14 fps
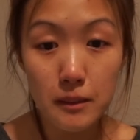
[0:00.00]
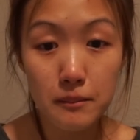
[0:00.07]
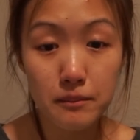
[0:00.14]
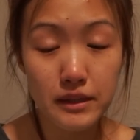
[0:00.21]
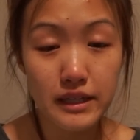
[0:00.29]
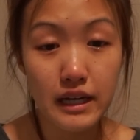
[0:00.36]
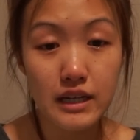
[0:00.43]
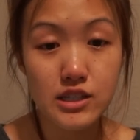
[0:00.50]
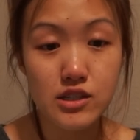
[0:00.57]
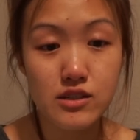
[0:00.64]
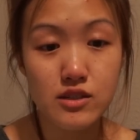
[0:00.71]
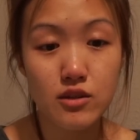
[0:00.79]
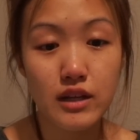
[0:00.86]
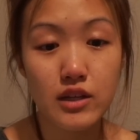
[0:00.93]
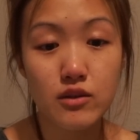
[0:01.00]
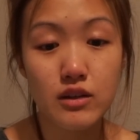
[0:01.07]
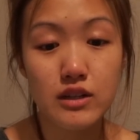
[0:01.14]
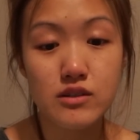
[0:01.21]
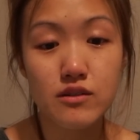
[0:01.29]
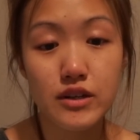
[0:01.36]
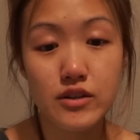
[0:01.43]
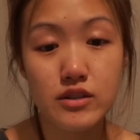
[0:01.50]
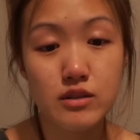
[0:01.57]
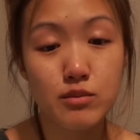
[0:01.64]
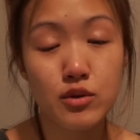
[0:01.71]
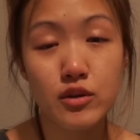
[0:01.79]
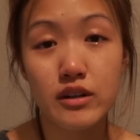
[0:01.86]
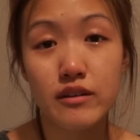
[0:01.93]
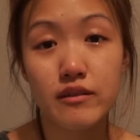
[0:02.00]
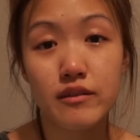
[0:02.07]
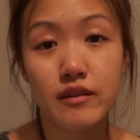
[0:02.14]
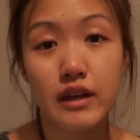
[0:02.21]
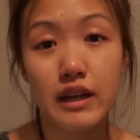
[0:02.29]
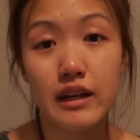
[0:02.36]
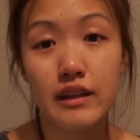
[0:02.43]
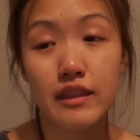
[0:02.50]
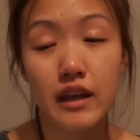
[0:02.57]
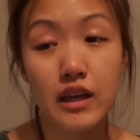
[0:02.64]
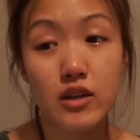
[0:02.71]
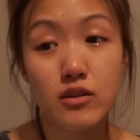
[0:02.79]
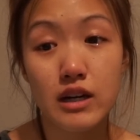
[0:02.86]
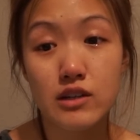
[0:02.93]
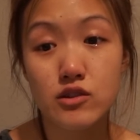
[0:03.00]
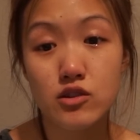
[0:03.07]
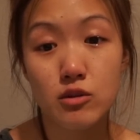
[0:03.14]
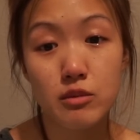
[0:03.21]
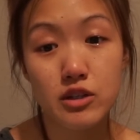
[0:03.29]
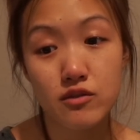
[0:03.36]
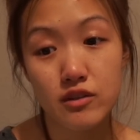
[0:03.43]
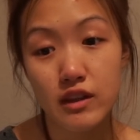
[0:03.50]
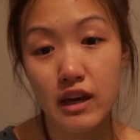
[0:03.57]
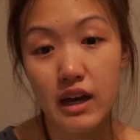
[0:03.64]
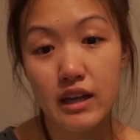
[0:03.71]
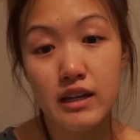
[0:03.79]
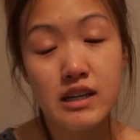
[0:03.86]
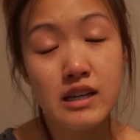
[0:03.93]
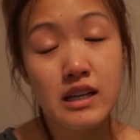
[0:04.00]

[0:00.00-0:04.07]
But yeah, I just know that you guys are very supportive, and I thank you guys so much for that.